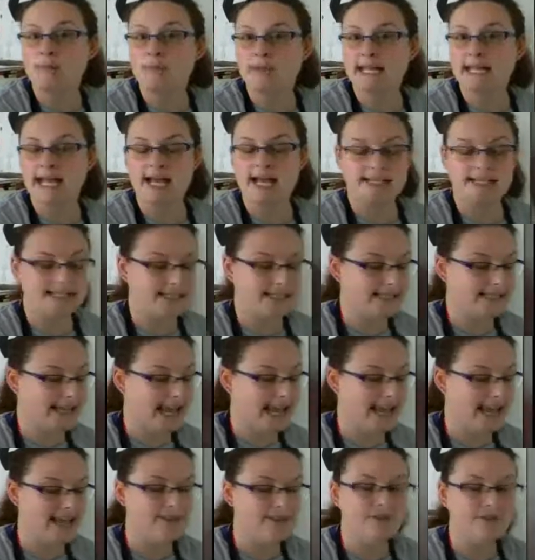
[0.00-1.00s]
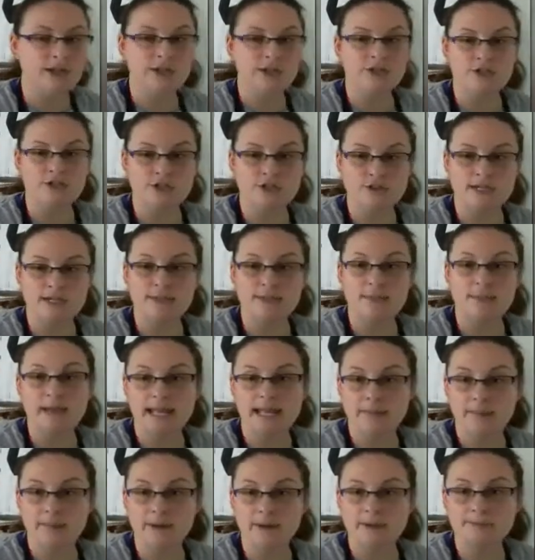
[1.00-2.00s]
because it's a heavier duty
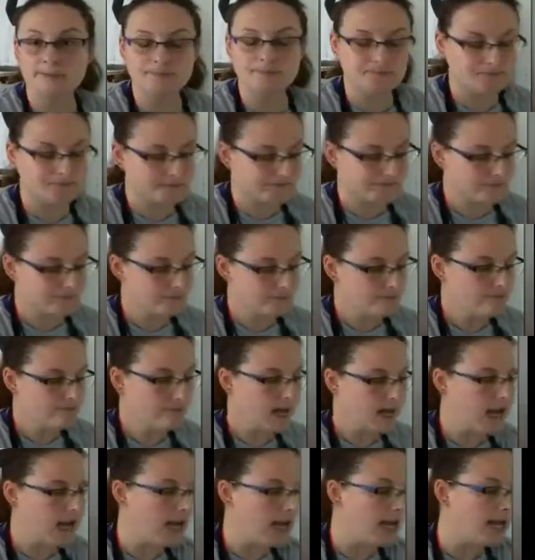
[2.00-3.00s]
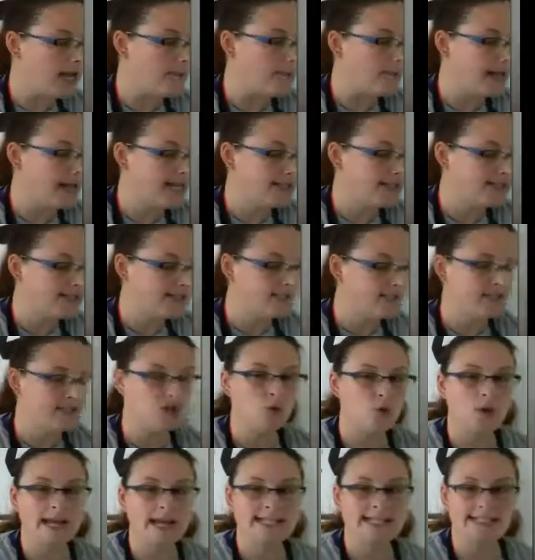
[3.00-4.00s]
paper, and it's going to be
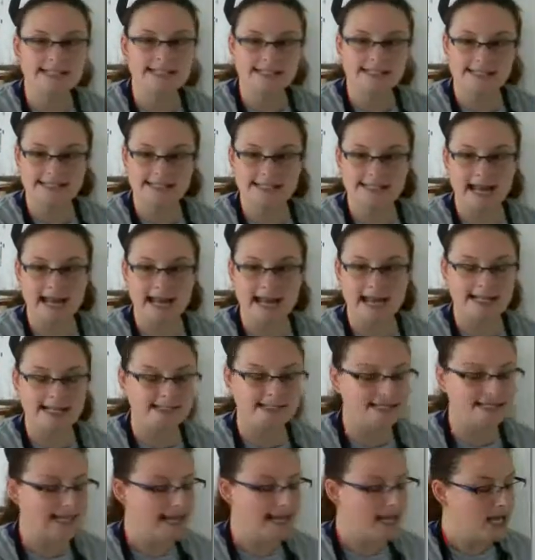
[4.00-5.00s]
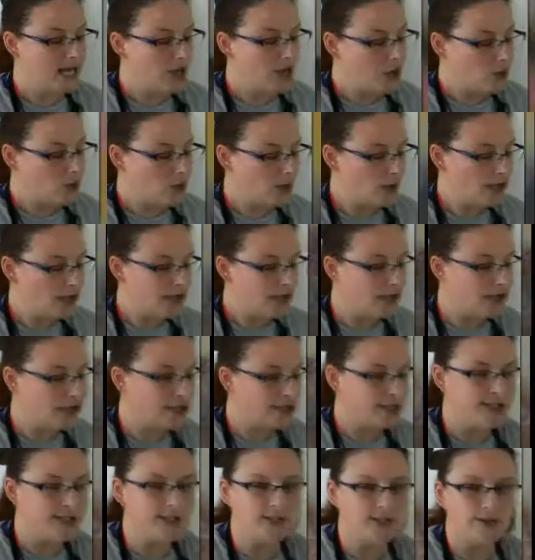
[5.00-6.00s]
twice the size. What you're
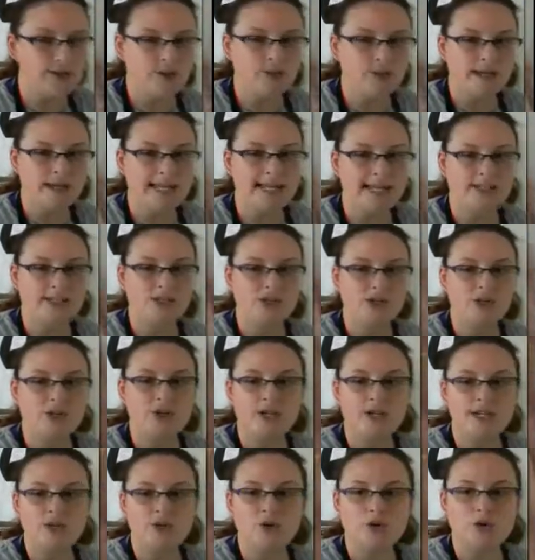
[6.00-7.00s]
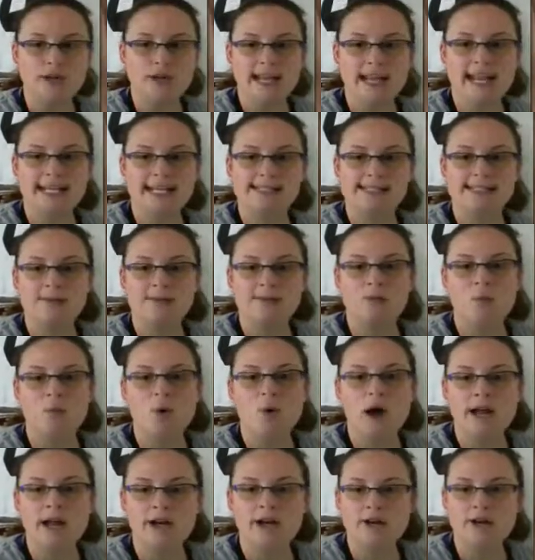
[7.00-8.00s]
going to do is you're going to create some
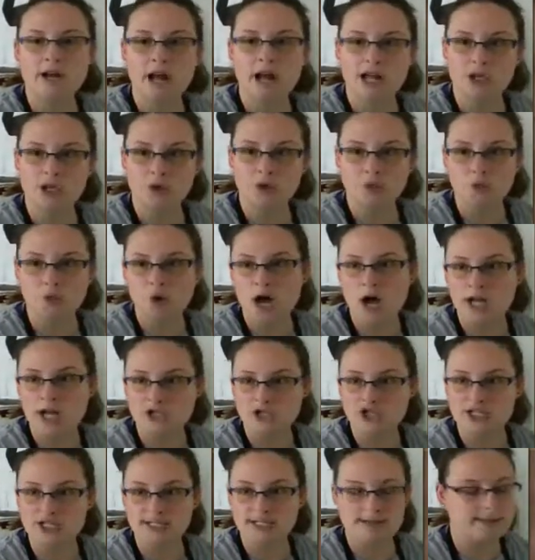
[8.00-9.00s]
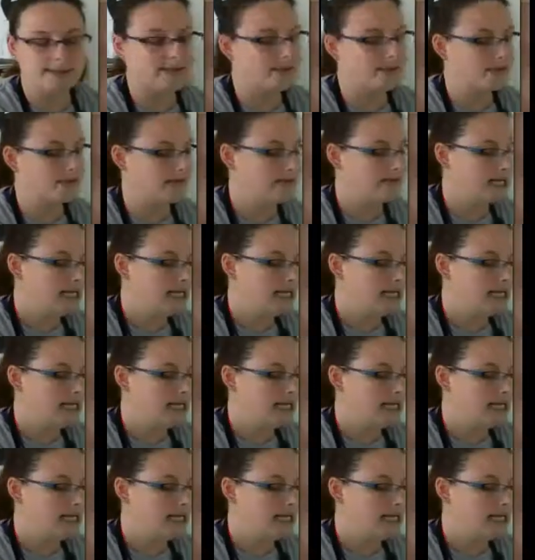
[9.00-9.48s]
watercolor washes.